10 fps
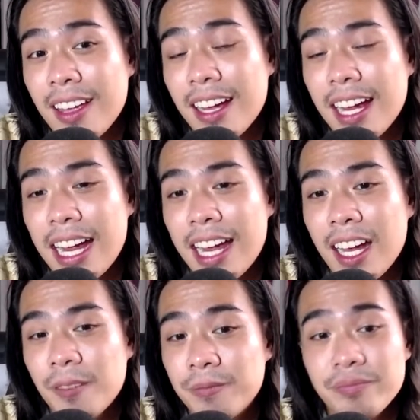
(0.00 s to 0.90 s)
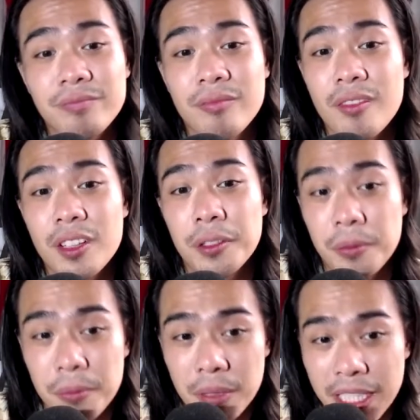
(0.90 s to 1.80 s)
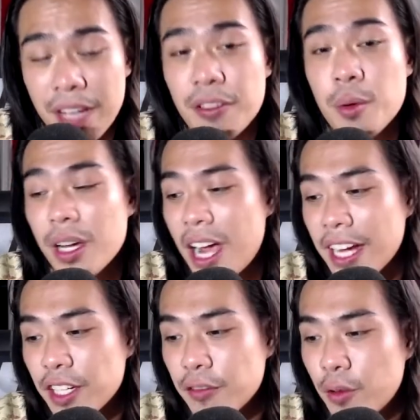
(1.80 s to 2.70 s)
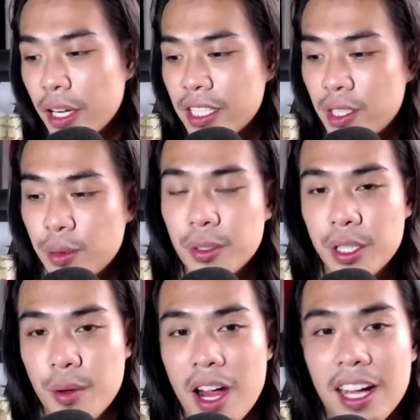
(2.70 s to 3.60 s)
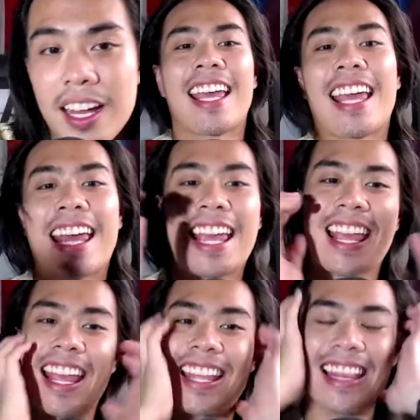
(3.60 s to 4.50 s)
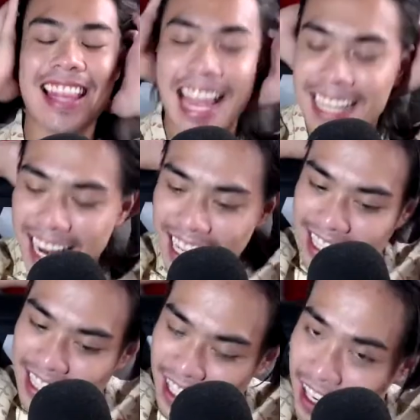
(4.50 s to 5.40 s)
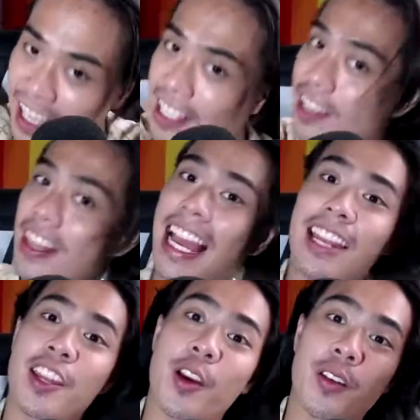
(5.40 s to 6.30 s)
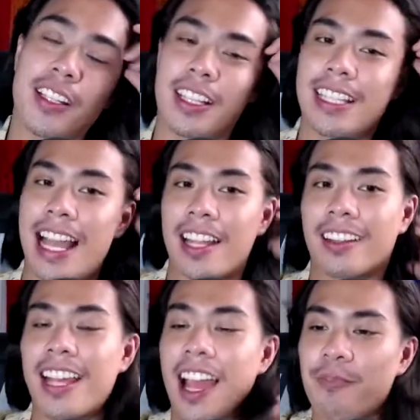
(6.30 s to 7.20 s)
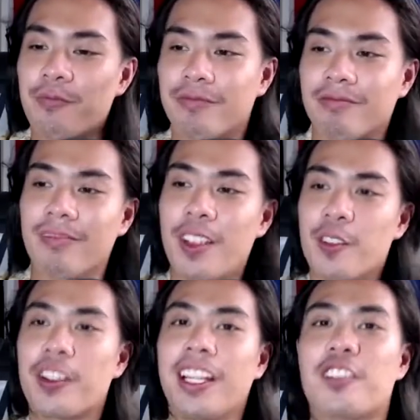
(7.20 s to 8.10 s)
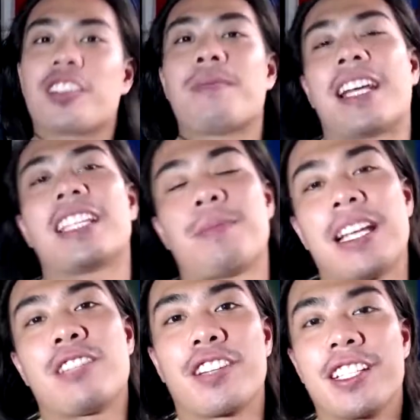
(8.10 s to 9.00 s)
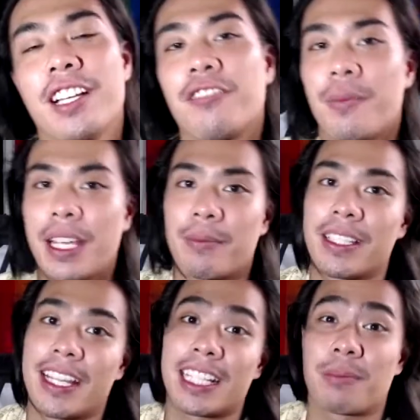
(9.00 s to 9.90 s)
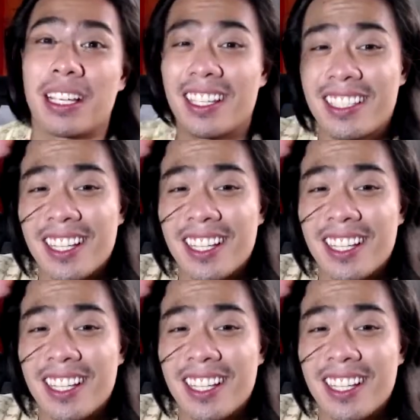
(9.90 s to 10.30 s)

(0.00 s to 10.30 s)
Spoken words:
and to give you a kinder voice to who you are. And that ends us on that note is that, yeah, really just make a space for yourself to make mistakes because,